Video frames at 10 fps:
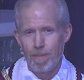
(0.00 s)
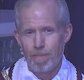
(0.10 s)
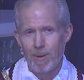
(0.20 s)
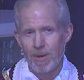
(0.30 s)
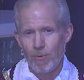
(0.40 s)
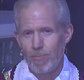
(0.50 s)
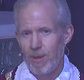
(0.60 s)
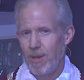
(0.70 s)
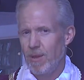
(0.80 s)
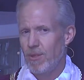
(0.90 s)
But it would
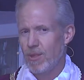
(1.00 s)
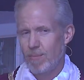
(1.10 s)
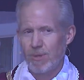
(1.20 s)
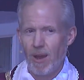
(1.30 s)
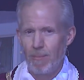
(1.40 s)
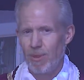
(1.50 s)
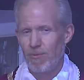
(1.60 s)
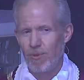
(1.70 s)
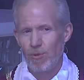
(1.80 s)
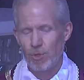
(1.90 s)
be sometime in the
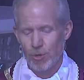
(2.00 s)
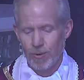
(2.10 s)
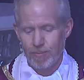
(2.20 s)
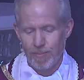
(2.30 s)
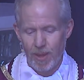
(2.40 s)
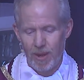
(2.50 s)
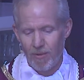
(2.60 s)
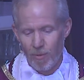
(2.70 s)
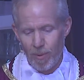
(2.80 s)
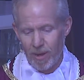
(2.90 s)
future, and
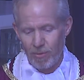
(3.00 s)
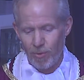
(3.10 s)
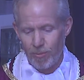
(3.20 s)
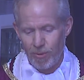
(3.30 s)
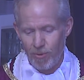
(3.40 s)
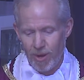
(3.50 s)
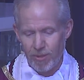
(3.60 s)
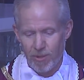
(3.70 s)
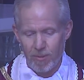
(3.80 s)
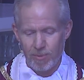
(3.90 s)
everybody would be
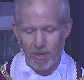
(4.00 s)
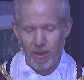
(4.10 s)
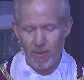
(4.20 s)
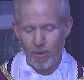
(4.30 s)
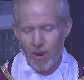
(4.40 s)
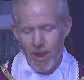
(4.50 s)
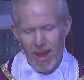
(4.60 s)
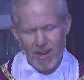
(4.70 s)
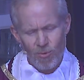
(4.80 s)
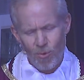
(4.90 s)
raised up together.
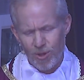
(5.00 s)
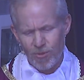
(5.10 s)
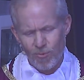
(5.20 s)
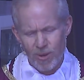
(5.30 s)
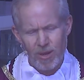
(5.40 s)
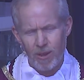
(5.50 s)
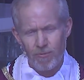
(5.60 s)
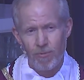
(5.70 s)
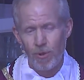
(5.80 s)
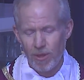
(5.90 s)
And it wasn't really a
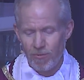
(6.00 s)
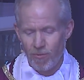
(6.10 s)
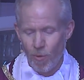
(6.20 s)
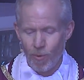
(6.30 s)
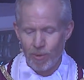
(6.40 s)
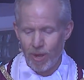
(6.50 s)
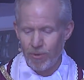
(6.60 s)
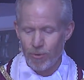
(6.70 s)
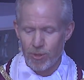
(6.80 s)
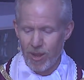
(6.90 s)
fully formed
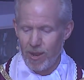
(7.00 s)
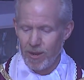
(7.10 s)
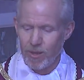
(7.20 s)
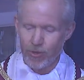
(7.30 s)
understanding. So